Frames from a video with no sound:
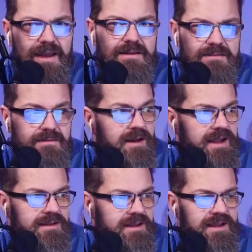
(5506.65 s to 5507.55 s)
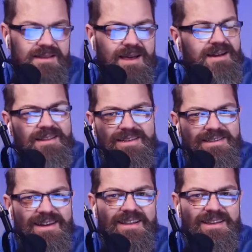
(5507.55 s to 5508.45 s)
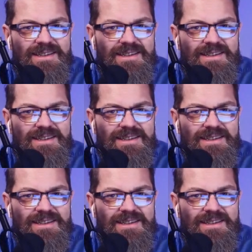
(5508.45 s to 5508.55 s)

saint, right? Like none of this.